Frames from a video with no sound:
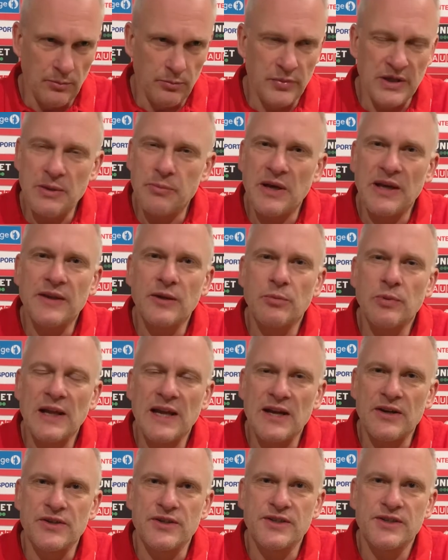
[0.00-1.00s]
be better
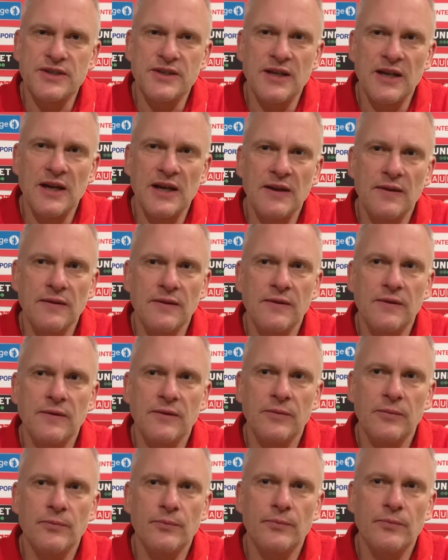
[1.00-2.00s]
players. And
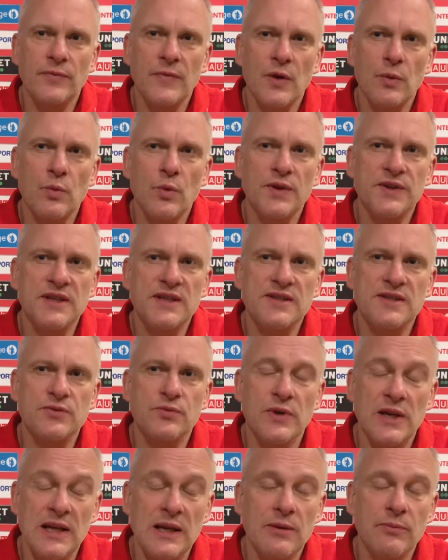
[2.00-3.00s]
what is
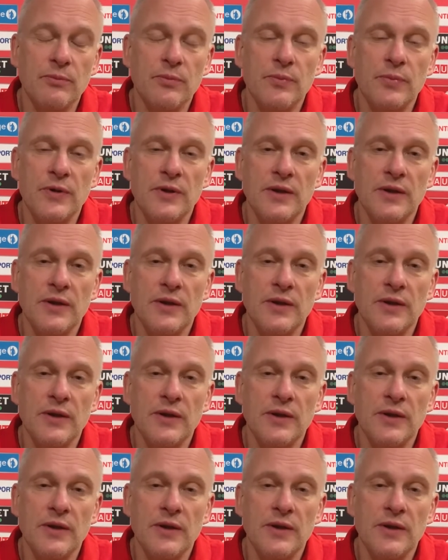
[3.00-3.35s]
really um,